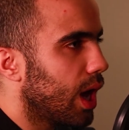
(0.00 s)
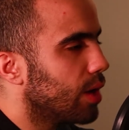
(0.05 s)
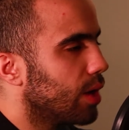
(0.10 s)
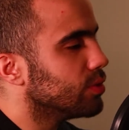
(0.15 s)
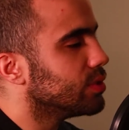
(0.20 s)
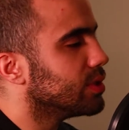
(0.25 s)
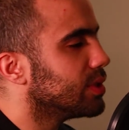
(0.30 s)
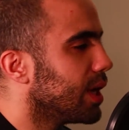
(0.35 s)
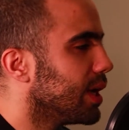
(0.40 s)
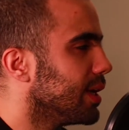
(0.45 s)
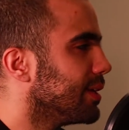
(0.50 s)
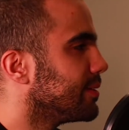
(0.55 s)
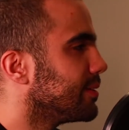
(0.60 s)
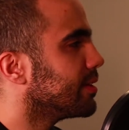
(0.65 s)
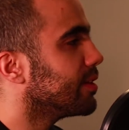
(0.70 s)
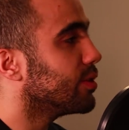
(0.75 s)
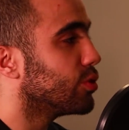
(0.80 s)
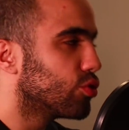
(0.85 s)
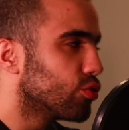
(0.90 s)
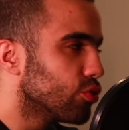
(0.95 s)
How is that? It's
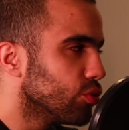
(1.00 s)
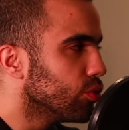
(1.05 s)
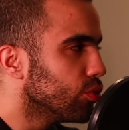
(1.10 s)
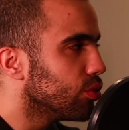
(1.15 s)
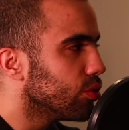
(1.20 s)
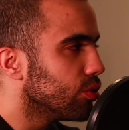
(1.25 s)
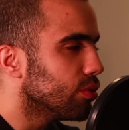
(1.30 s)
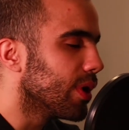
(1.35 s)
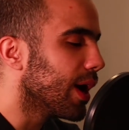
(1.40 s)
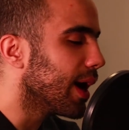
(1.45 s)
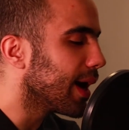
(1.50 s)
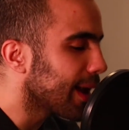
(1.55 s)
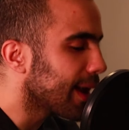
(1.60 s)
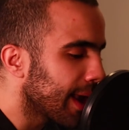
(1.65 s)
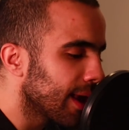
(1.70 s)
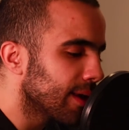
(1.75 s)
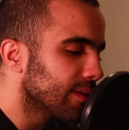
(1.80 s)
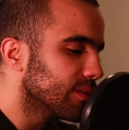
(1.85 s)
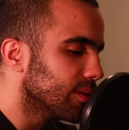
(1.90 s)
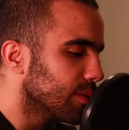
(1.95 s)
the truth. You got
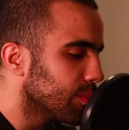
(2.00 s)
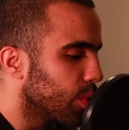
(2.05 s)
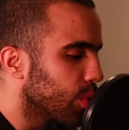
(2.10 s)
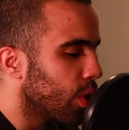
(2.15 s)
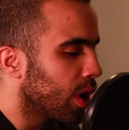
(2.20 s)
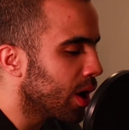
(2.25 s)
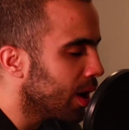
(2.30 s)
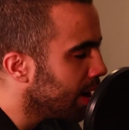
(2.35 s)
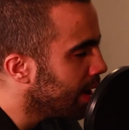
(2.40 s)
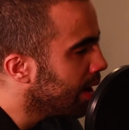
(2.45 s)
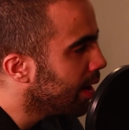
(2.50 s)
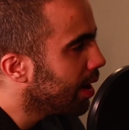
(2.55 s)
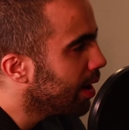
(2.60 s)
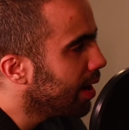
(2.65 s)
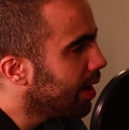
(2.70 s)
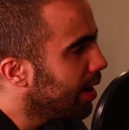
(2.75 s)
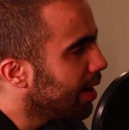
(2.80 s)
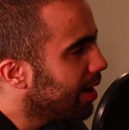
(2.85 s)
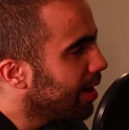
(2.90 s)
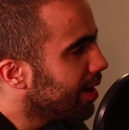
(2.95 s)
cancer, boy.
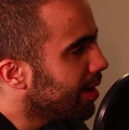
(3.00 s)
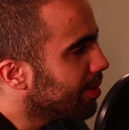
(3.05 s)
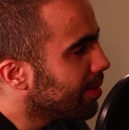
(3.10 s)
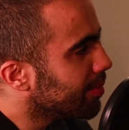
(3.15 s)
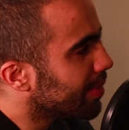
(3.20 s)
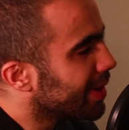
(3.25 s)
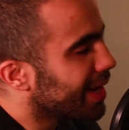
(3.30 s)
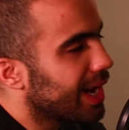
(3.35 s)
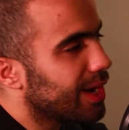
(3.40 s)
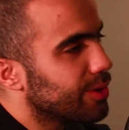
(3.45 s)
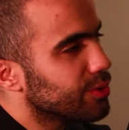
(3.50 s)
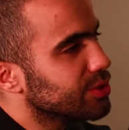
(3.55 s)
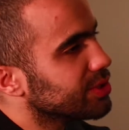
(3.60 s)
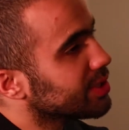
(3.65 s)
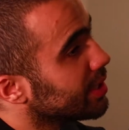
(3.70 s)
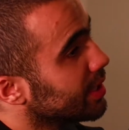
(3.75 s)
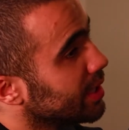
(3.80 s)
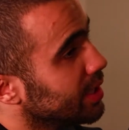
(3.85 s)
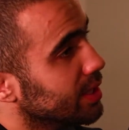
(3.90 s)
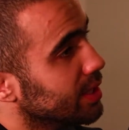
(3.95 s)
But how is
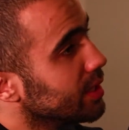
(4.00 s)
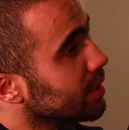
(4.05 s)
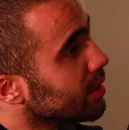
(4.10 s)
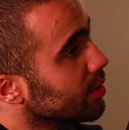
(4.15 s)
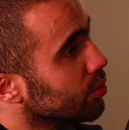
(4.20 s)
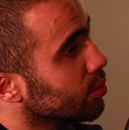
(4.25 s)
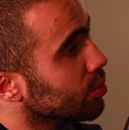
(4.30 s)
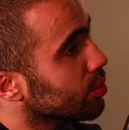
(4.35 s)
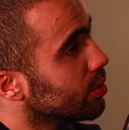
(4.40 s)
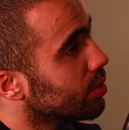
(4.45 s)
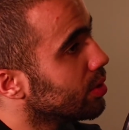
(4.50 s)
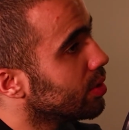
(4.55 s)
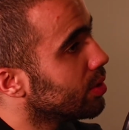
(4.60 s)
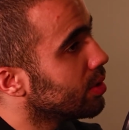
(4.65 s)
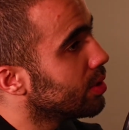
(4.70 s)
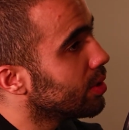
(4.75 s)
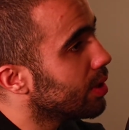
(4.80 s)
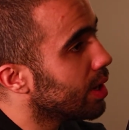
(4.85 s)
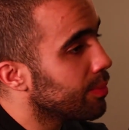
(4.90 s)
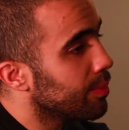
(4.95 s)
it healing you?"
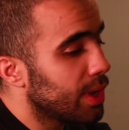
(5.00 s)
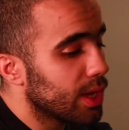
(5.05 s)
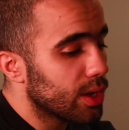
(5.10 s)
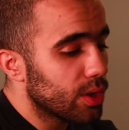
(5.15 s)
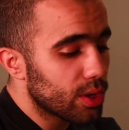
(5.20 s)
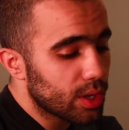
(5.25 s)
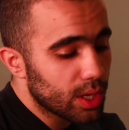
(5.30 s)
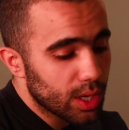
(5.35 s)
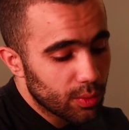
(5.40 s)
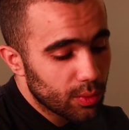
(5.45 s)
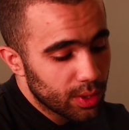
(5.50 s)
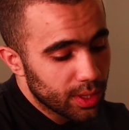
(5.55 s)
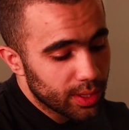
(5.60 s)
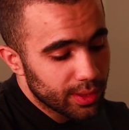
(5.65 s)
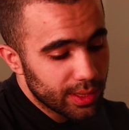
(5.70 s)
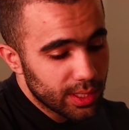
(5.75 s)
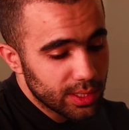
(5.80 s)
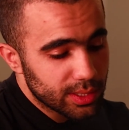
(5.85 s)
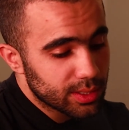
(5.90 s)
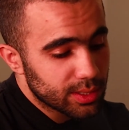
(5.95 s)
I'm like, okay, well, at
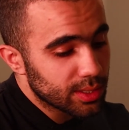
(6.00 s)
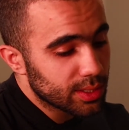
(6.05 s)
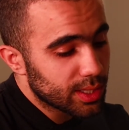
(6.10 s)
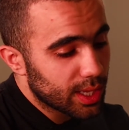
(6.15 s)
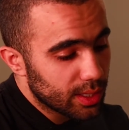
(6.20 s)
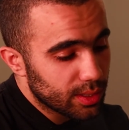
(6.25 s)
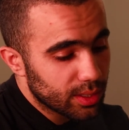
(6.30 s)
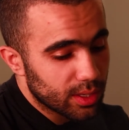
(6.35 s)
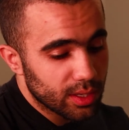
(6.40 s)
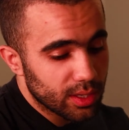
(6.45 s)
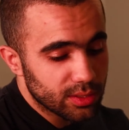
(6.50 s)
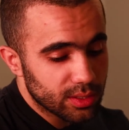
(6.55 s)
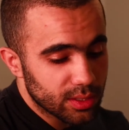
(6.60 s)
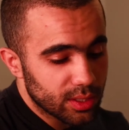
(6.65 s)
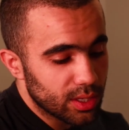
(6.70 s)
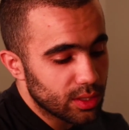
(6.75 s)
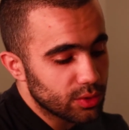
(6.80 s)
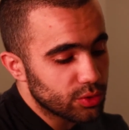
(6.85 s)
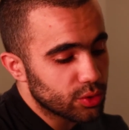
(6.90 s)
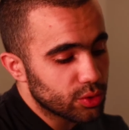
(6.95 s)
least in that case, it
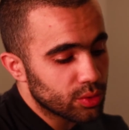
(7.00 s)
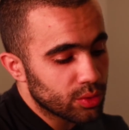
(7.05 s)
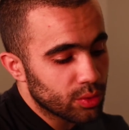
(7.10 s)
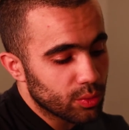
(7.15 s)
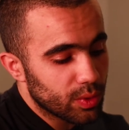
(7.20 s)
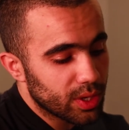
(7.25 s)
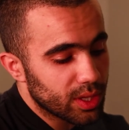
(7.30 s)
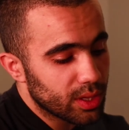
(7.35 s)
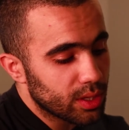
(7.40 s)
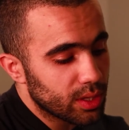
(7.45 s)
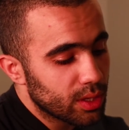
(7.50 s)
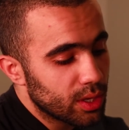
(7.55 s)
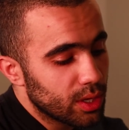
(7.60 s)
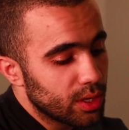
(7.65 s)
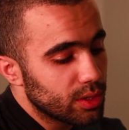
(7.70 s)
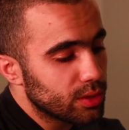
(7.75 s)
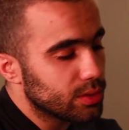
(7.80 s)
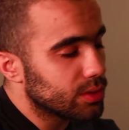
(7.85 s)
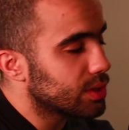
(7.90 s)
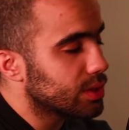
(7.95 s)
heals you in the way that
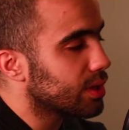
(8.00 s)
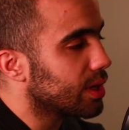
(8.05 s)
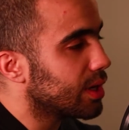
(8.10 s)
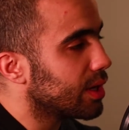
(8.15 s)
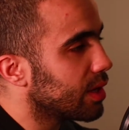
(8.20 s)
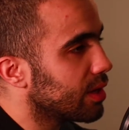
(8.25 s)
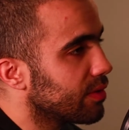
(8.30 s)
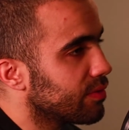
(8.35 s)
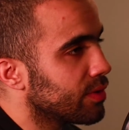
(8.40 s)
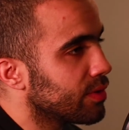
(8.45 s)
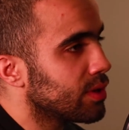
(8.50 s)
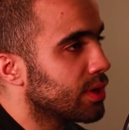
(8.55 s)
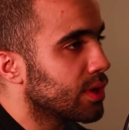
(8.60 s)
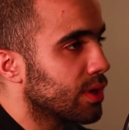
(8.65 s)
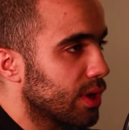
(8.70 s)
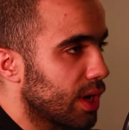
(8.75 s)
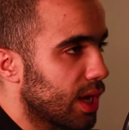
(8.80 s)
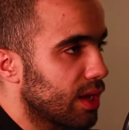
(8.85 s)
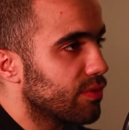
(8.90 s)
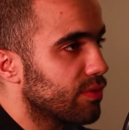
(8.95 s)
you start living
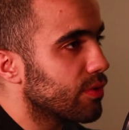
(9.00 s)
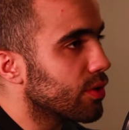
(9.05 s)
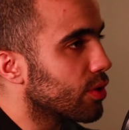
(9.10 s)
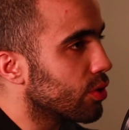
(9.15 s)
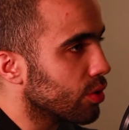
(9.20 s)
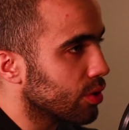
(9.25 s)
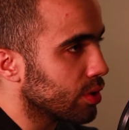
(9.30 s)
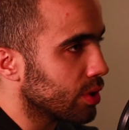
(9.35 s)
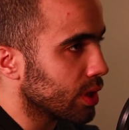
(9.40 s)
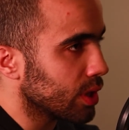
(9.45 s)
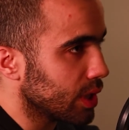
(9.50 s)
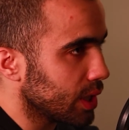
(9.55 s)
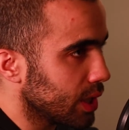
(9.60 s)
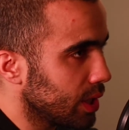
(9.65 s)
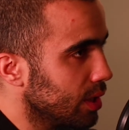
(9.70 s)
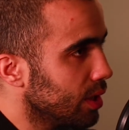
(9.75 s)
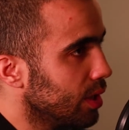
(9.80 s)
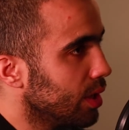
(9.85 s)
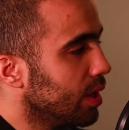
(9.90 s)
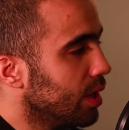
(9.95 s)
your life
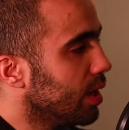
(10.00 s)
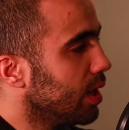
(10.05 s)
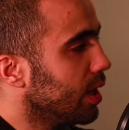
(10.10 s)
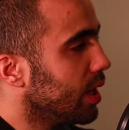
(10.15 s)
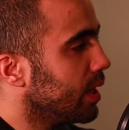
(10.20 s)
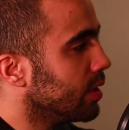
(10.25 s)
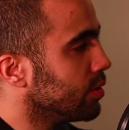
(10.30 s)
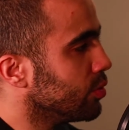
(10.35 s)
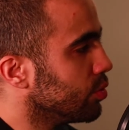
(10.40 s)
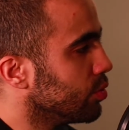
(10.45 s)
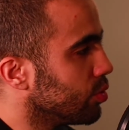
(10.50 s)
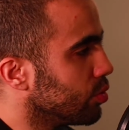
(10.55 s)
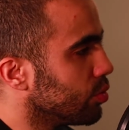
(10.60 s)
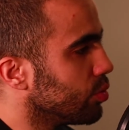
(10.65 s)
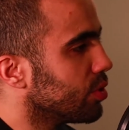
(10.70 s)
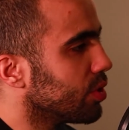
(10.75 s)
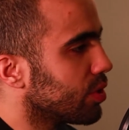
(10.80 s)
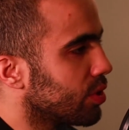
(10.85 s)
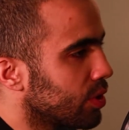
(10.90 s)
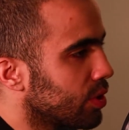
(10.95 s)
accordingly, and you
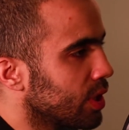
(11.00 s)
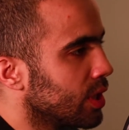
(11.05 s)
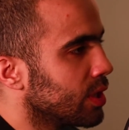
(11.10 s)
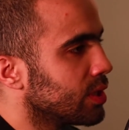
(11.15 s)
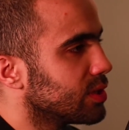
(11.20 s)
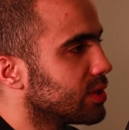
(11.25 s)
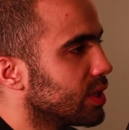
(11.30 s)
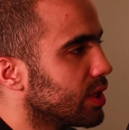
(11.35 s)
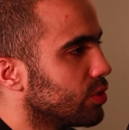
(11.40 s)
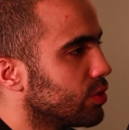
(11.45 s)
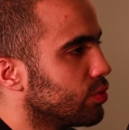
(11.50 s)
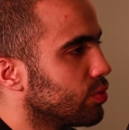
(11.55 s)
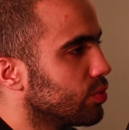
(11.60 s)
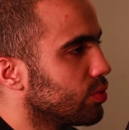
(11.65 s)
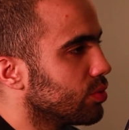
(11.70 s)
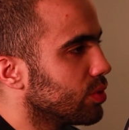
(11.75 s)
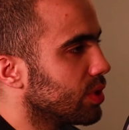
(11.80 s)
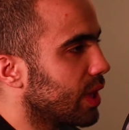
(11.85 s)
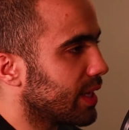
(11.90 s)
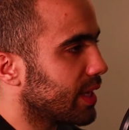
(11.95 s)
do the things that
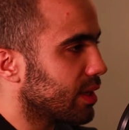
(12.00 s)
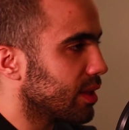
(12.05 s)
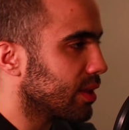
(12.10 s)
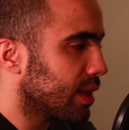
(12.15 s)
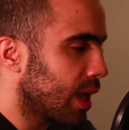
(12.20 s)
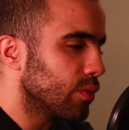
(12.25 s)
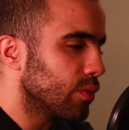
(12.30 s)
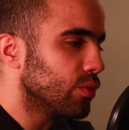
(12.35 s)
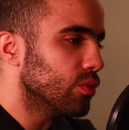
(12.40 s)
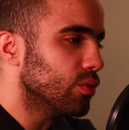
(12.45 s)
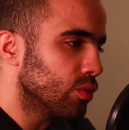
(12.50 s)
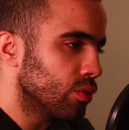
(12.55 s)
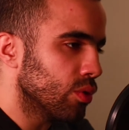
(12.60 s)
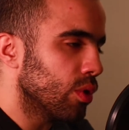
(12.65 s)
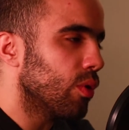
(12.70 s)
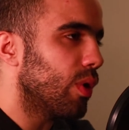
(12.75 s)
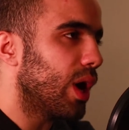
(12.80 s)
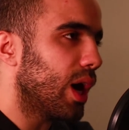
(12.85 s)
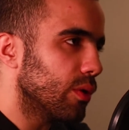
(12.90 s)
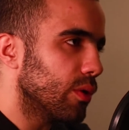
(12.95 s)
you like. you
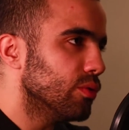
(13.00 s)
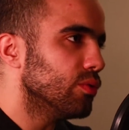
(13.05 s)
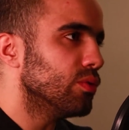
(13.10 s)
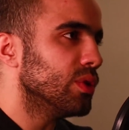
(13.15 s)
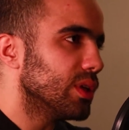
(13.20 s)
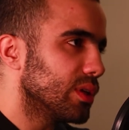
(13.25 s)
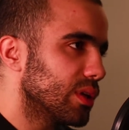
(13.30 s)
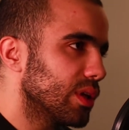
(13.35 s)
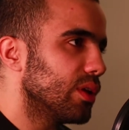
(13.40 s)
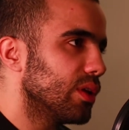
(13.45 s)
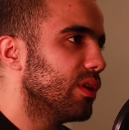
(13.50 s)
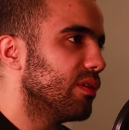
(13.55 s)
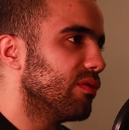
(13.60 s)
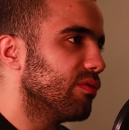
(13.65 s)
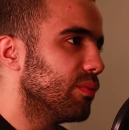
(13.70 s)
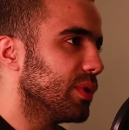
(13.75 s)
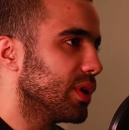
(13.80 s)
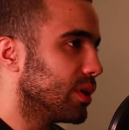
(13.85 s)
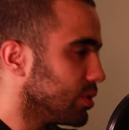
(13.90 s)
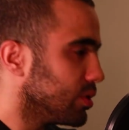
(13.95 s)
know how you need to
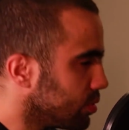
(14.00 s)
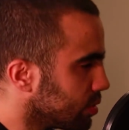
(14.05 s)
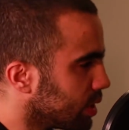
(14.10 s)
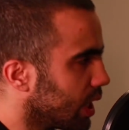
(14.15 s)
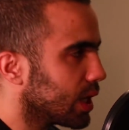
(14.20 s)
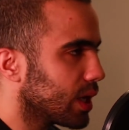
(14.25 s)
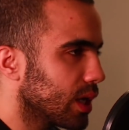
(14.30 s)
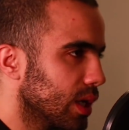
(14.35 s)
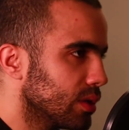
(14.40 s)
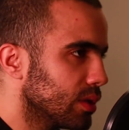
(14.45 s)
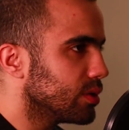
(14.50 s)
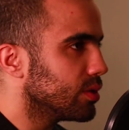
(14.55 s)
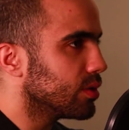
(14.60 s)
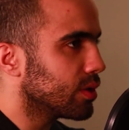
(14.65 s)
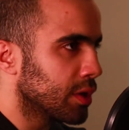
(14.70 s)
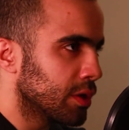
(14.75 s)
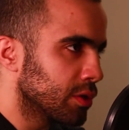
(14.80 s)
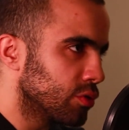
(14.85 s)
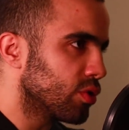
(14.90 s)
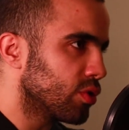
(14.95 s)
live because you got cancer.
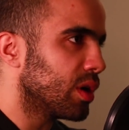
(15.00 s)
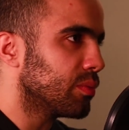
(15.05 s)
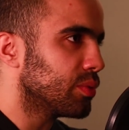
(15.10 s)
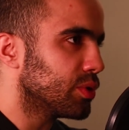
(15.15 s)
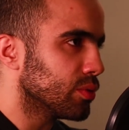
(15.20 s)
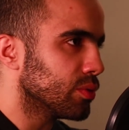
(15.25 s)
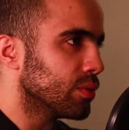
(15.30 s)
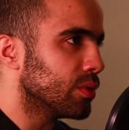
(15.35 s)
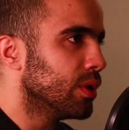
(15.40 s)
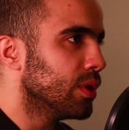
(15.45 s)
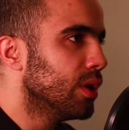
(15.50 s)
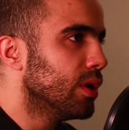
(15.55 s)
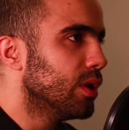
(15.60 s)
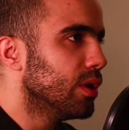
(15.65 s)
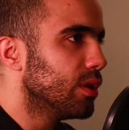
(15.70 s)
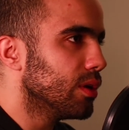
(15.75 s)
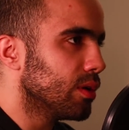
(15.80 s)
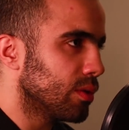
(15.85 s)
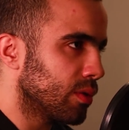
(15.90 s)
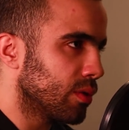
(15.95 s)
You're gonna drop soon.
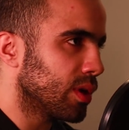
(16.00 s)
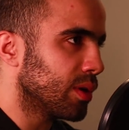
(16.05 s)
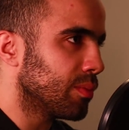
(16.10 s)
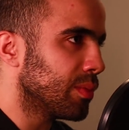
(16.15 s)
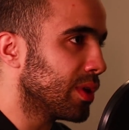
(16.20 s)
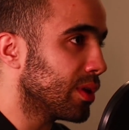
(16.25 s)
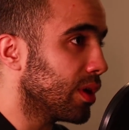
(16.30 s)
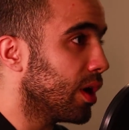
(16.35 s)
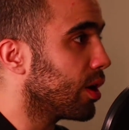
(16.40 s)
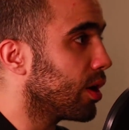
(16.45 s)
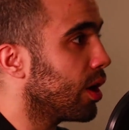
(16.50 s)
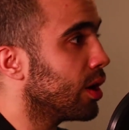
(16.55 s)
You know what I mean?